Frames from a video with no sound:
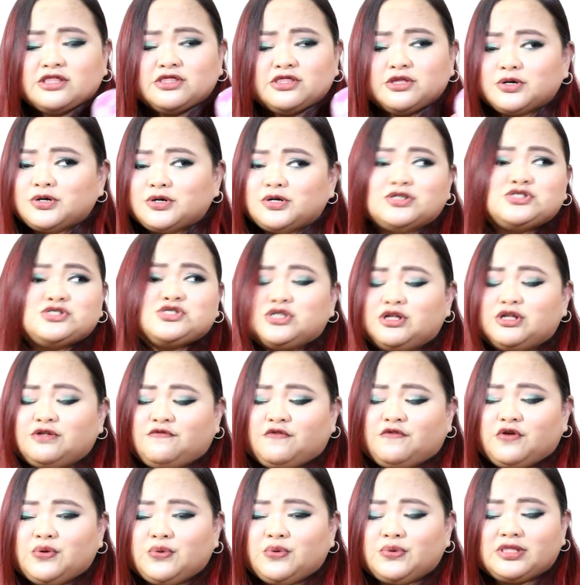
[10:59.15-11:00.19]
the cushion
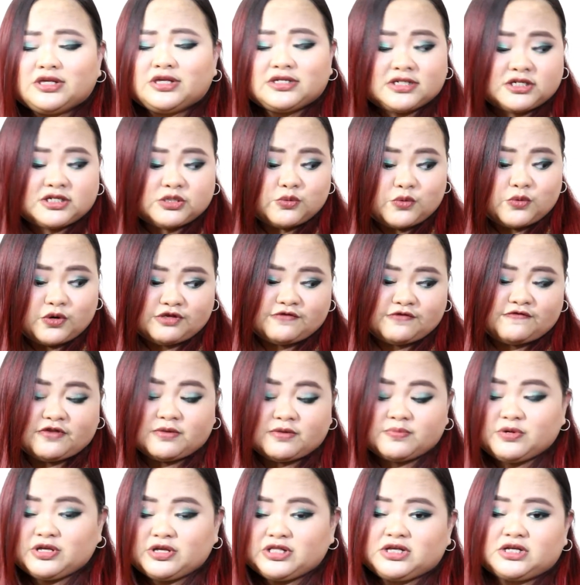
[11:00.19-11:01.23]
for you. This is one of
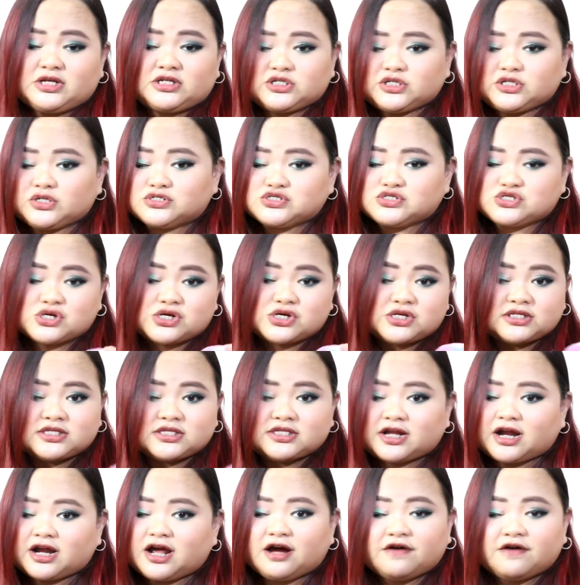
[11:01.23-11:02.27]
the prettiest cushions
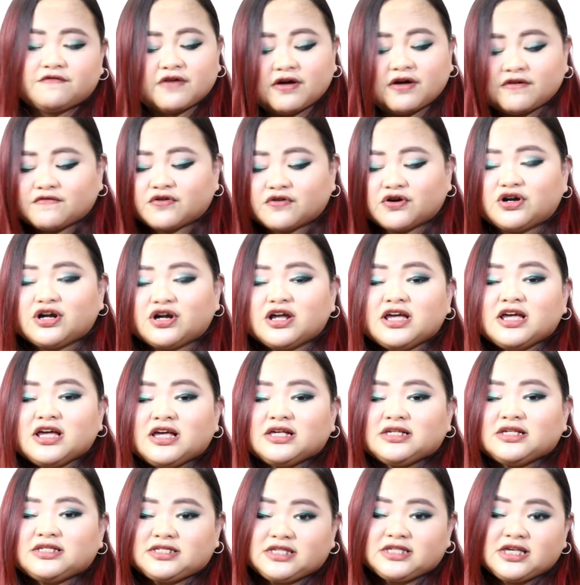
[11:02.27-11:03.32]
that I have ever
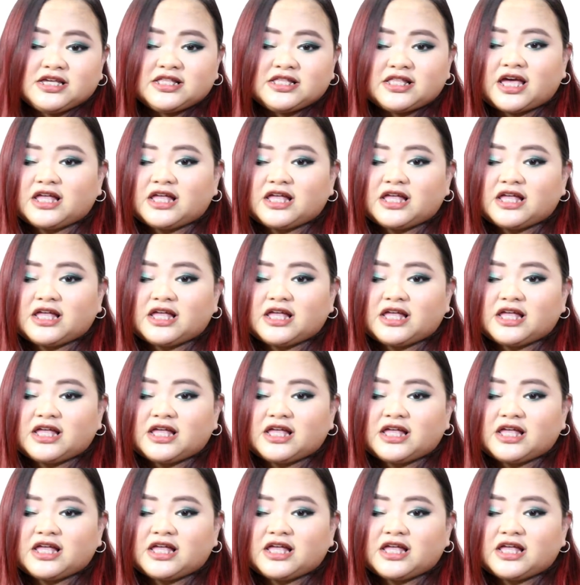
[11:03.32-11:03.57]
seen,